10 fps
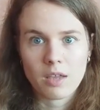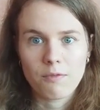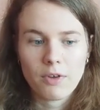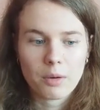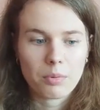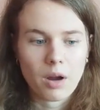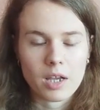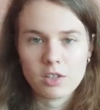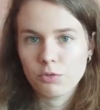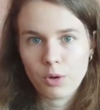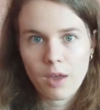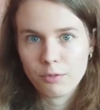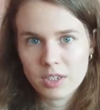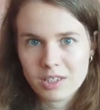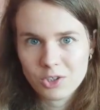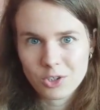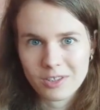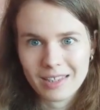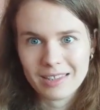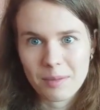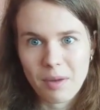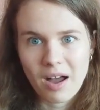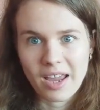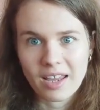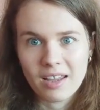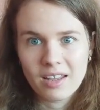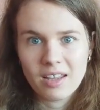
a fair price for every t shirt that they buy